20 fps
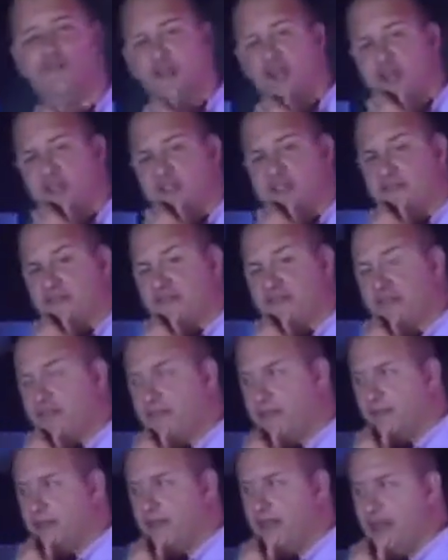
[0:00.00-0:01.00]
philosophy,
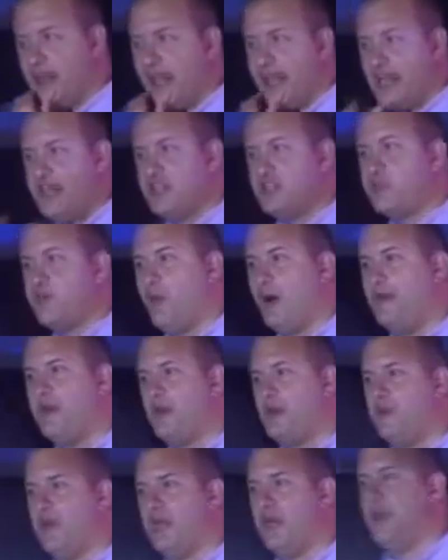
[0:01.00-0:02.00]
and it's one
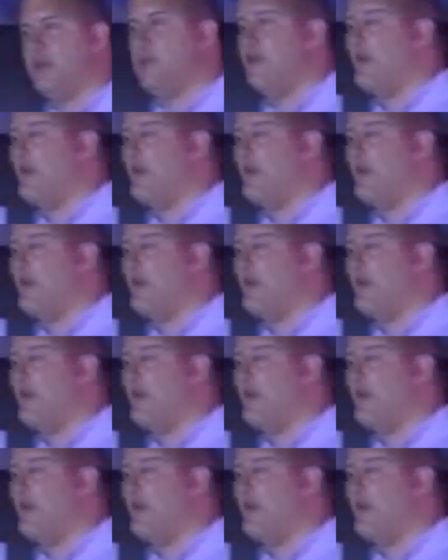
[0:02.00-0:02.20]
that really